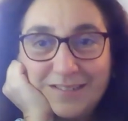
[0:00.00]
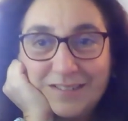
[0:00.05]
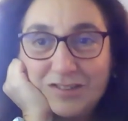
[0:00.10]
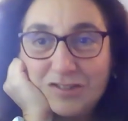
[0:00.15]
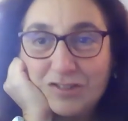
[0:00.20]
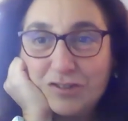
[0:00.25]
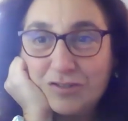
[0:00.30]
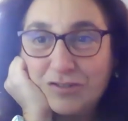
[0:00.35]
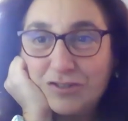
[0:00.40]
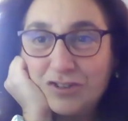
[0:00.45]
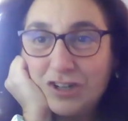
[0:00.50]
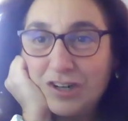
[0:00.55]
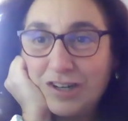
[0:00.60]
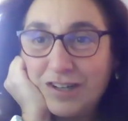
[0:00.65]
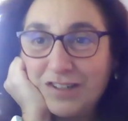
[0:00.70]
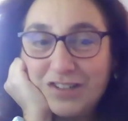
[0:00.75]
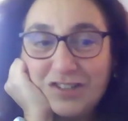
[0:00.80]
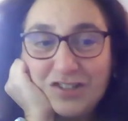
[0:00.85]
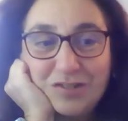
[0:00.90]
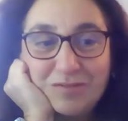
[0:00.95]
I don't know,
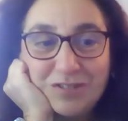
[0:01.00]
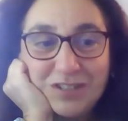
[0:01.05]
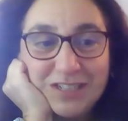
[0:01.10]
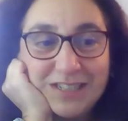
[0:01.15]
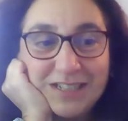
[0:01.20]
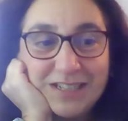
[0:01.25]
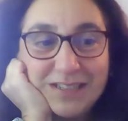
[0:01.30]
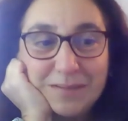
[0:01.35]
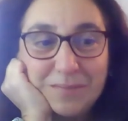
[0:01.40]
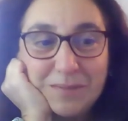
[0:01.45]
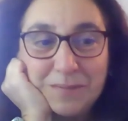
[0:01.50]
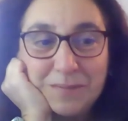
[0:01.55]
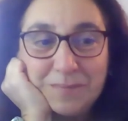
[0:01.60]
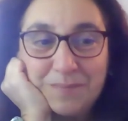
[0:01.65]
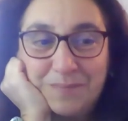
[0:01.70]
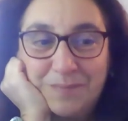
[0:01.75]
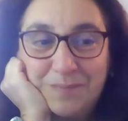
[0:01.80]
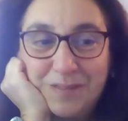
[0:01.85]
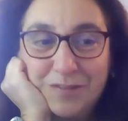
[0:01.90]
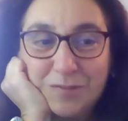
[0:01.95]
Charlotte, did you want to say something
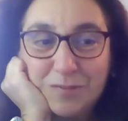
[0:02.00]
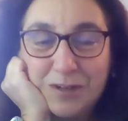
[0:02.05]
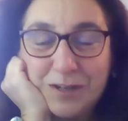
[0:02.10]
as